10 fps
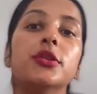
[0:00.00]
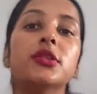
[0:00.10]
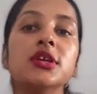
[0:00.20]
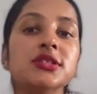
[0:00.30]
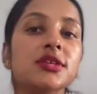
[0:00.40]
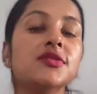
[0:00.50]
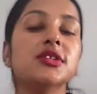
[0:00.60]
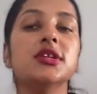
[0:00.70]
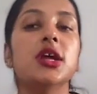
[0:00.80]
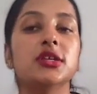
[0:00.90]
This gives
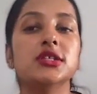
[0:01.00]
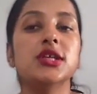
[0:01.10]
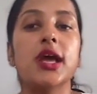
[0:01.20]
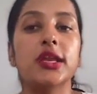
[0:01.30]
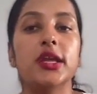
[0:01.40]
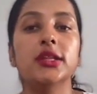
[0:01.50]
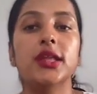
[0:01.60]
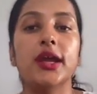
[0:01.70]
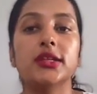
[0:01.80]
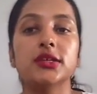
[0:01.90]
us an understanding
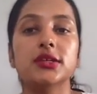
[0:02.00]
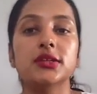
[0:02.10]
that